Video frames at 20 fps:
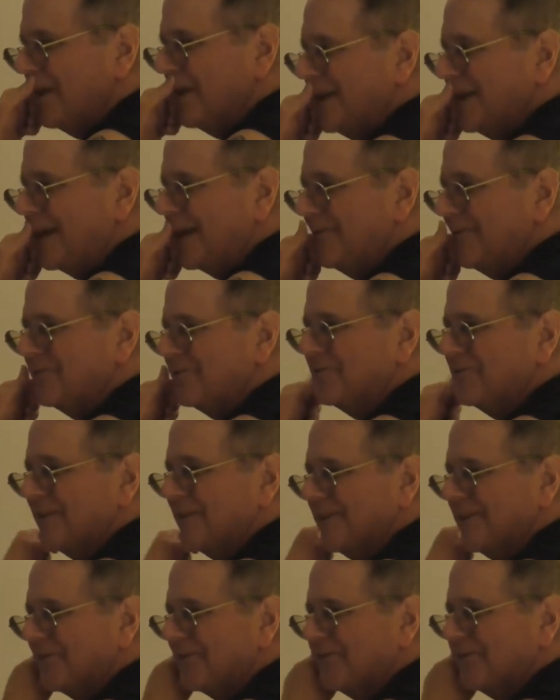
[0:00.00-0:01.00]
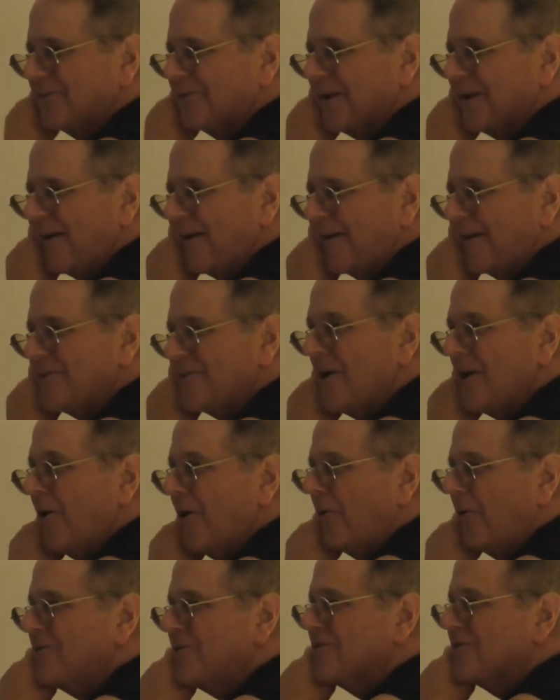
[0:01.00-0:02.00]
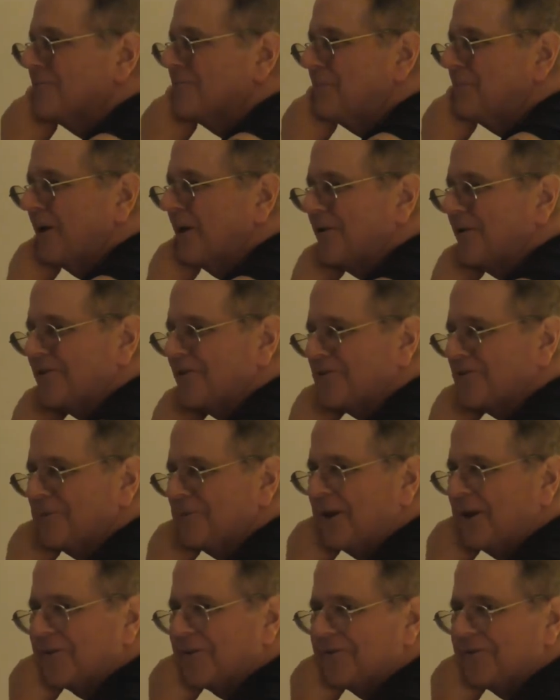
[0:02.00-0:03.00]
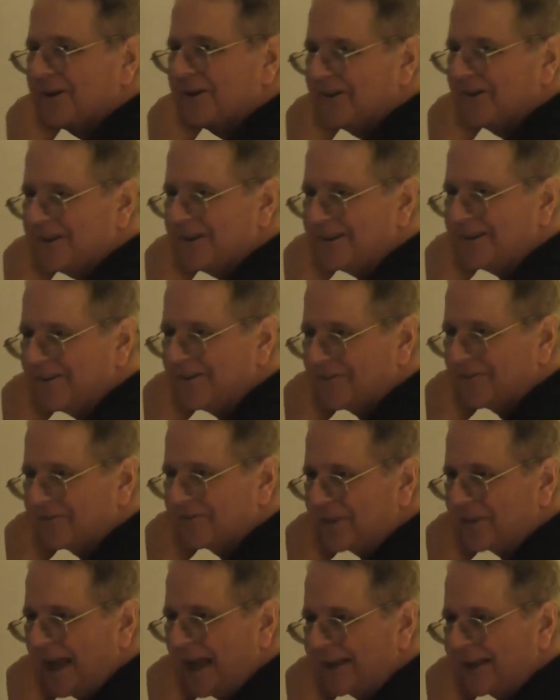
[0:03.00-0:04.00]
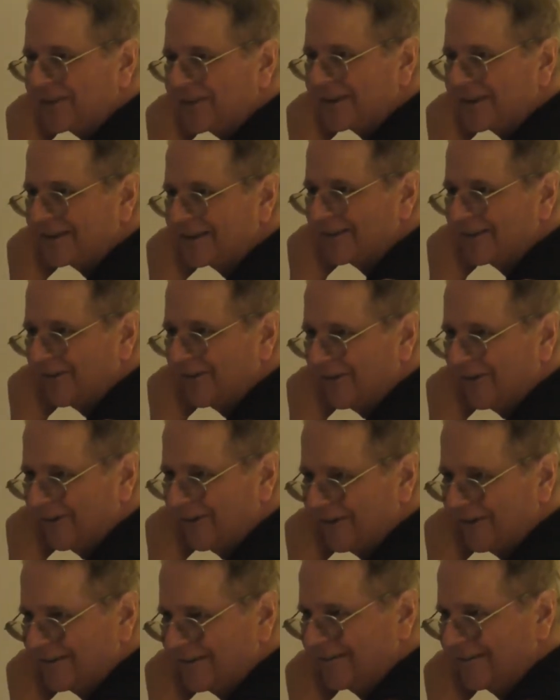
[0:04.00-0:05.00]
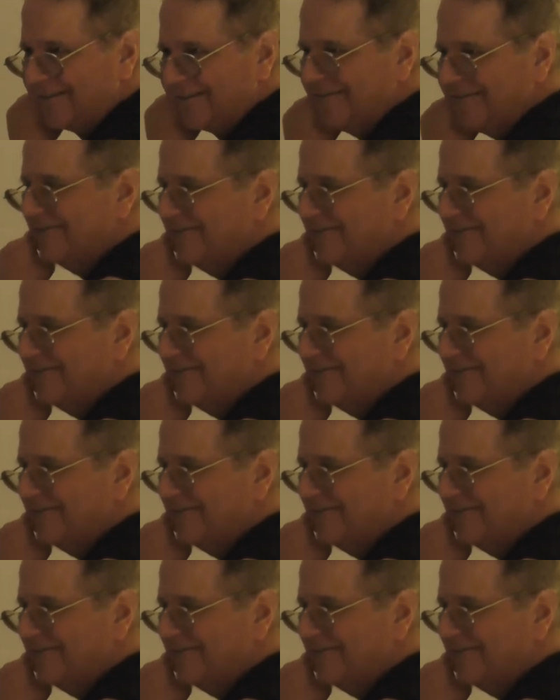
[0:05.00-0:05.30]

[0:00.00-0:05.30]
They gave us the Electoral College, which spared us from Hillary Clinton, thank the good Lord.